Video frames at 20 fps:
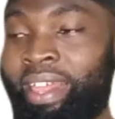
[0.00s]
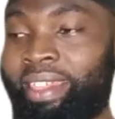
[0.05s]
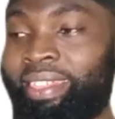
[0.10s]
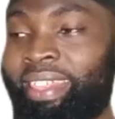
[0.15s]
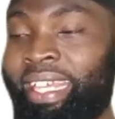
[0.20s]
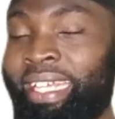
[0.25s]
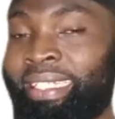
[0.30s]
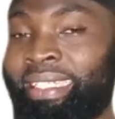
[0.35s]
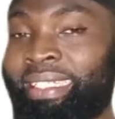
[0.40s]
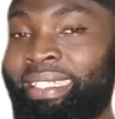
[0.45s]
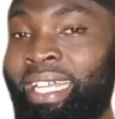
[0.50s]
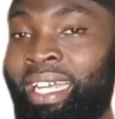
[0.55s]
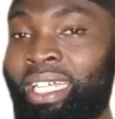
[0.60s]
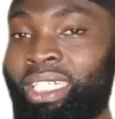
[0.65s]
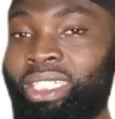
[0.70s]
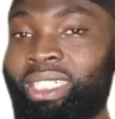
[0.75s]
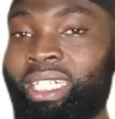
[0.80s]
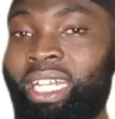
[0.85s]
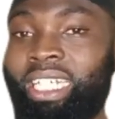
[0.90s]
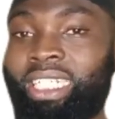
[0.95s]
Then
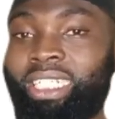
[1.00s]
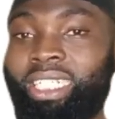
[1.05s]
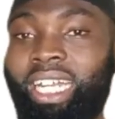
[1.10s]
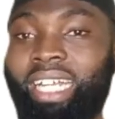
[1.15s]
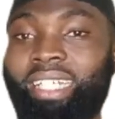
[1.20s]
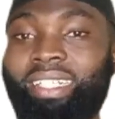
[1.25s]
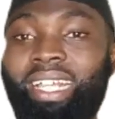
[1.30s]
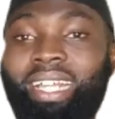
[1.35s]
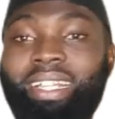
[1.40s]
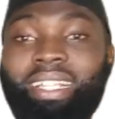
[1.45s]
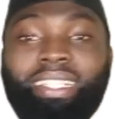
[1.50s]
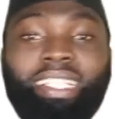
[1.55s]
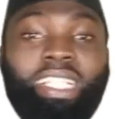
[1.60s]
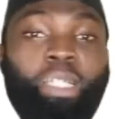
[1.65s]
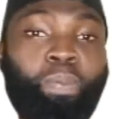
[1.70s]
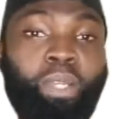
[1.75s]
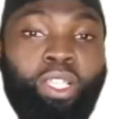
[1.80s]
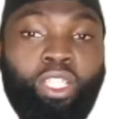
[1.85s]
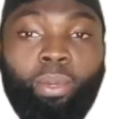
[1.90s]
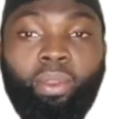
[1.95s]
dash. That is
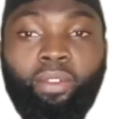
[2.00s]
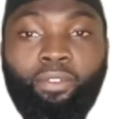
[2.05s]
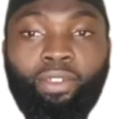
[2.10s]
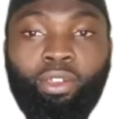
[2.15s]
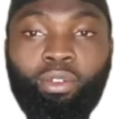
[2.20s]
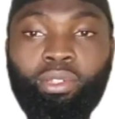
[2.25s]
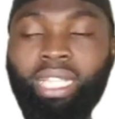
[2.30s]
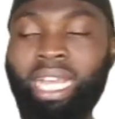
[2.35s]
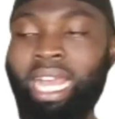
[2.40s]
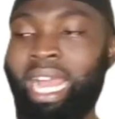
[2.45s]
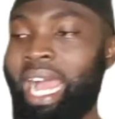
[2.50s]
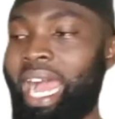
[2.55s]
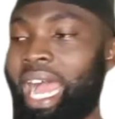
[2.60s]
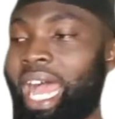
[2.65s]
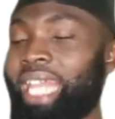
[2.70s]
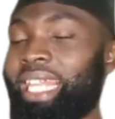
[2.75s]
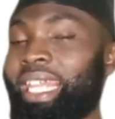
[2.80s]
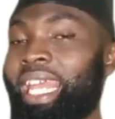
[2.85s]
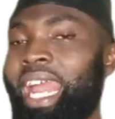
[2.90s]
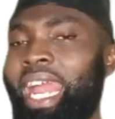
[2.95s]
the space to be filled.
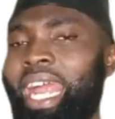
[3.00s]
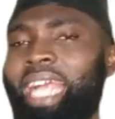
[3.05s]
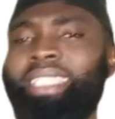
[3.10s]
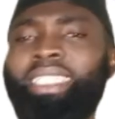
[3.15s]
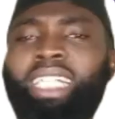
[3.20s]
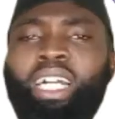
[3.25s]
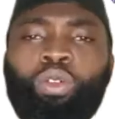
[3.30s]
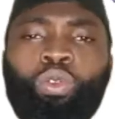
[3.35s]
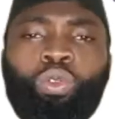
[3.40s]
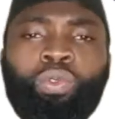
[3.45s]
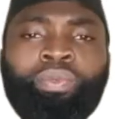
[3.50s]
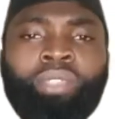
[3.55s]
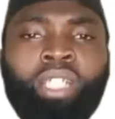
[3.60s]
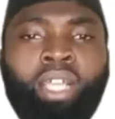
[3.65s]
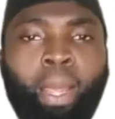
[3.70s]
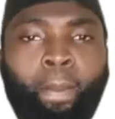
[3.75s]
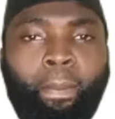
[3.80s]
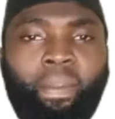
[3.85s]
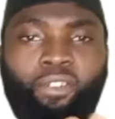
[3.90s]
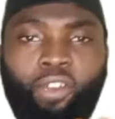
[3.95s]
Al-hajaru.
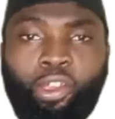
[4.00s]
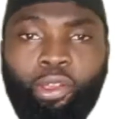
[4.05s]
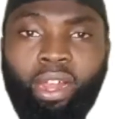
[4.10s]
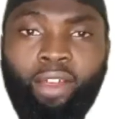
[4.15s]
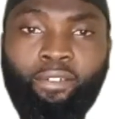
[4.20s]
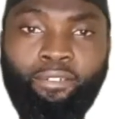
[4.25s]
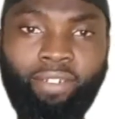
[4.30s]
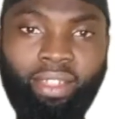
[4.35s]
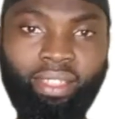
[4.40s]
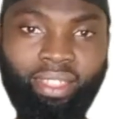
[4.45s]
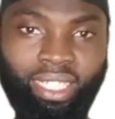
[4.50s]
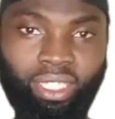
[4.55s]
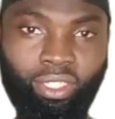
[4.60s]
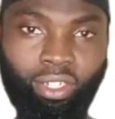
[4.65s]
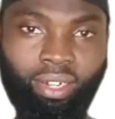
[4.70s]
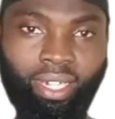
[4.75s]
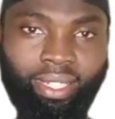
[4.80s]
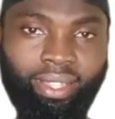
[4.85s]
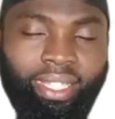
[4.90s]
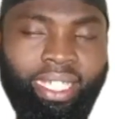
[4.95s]
Before you can fill
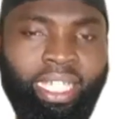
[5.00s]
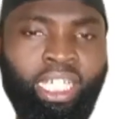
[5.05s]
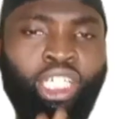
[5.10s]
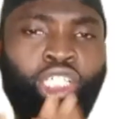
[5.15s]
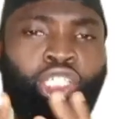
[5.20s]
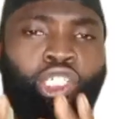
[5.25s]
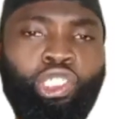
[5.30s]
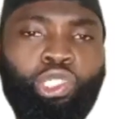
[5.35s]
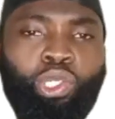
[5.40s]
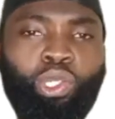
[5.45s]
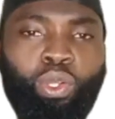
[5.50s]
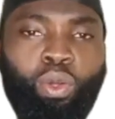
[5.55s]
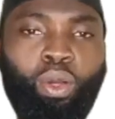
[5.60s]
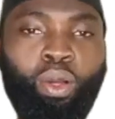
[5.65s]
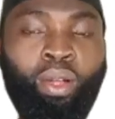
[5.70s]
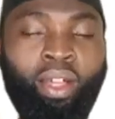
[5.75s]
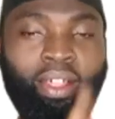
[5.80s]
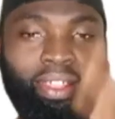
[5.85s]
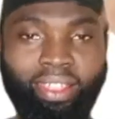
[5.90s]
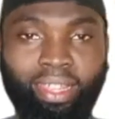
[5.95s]
this correctly, you should
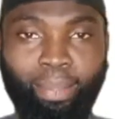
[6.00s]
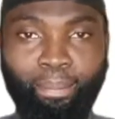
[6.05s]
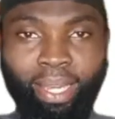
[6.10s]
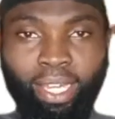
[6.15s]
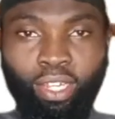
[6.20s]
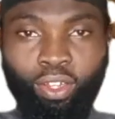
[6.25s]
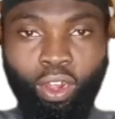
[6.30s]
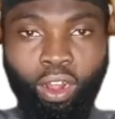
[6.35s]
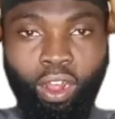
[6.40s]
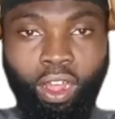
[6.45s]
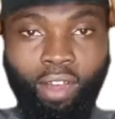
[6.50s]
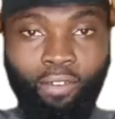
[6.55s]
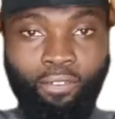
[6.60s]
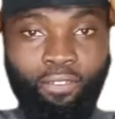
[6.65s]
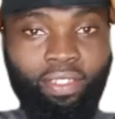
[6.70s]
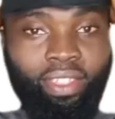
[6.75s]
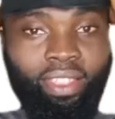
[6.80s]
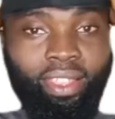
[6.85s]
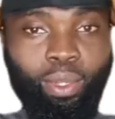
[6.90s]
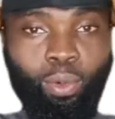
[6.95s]
know the meaning
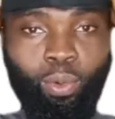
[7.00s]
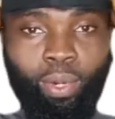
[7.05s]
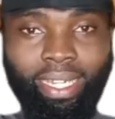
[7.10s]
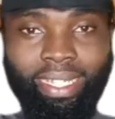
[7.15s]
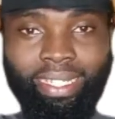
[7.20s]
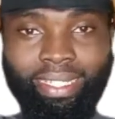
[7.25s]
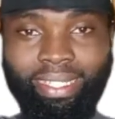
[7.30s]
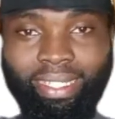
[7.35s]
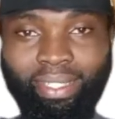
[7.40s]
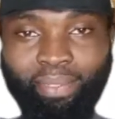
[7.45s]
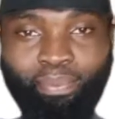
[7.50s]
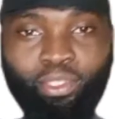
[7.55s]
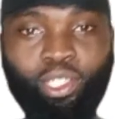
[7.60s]
of the words.